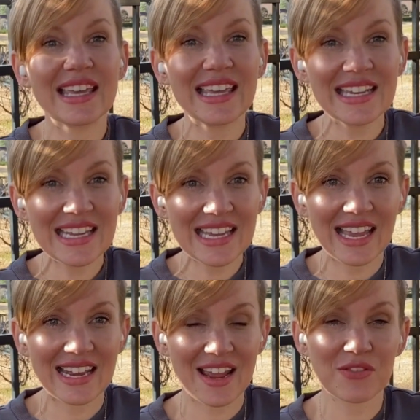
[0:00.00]
Any
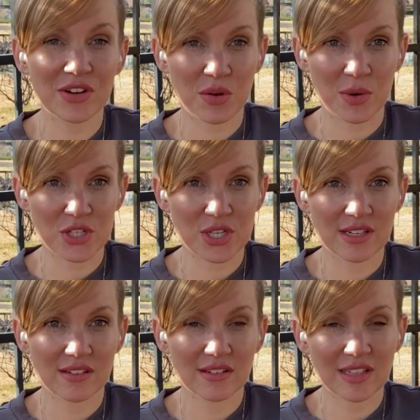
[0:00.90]
and every
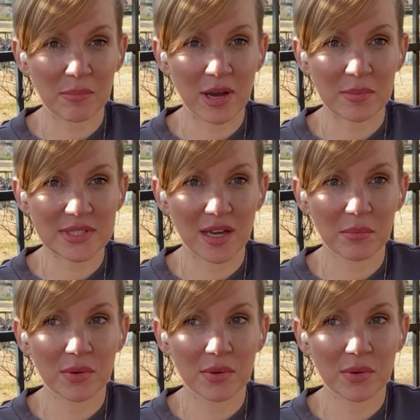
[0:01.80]
question that pops up